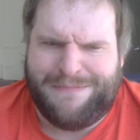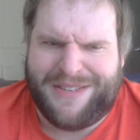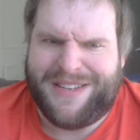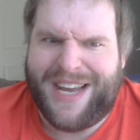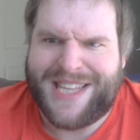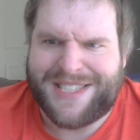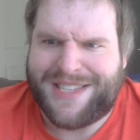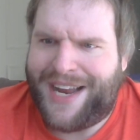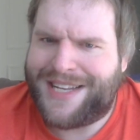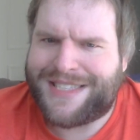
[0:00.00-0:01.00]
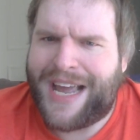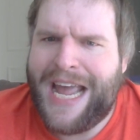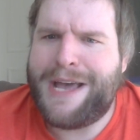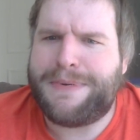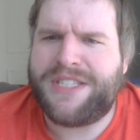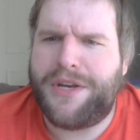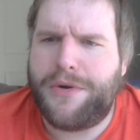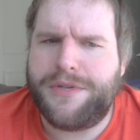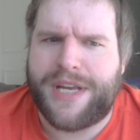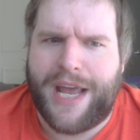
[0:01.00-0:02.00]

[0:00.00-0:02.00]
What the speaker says: Bill Nye the Science Guy episodes,